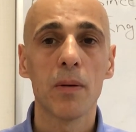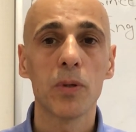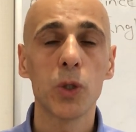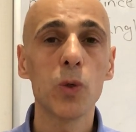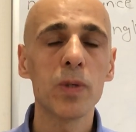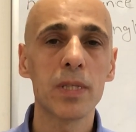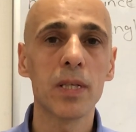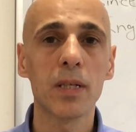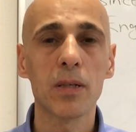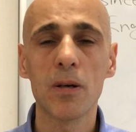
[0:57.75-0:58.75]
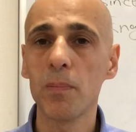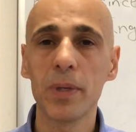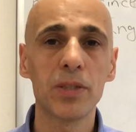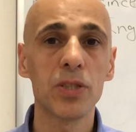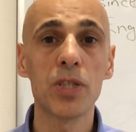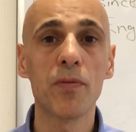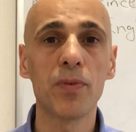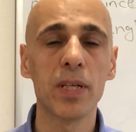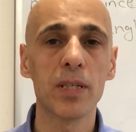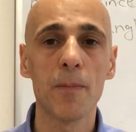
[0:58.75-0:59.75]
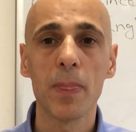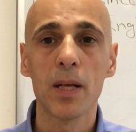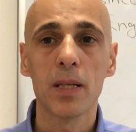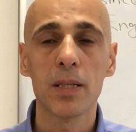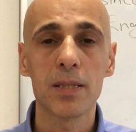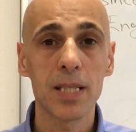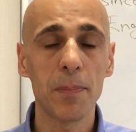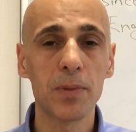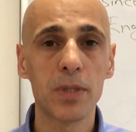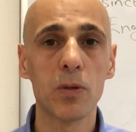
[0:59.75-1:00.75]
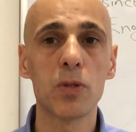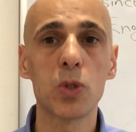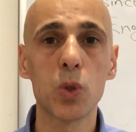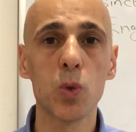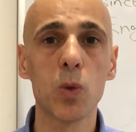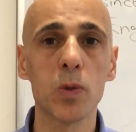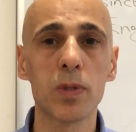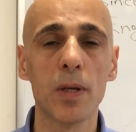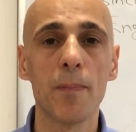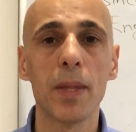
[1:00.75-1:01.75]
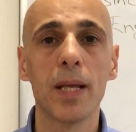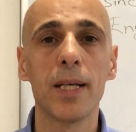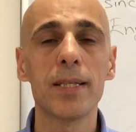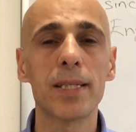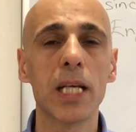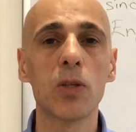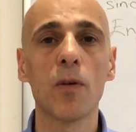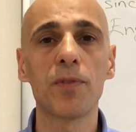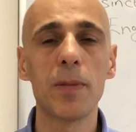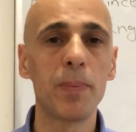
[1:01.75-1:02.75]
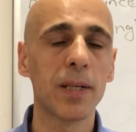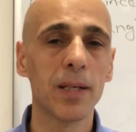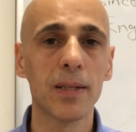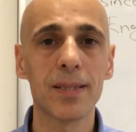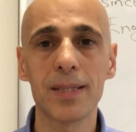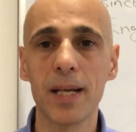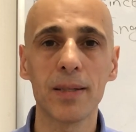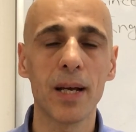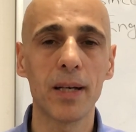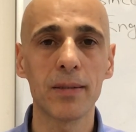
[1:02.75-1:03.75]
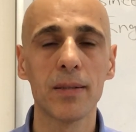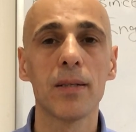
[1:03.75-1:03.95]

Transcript: using completely different substitute tools instead of typical standard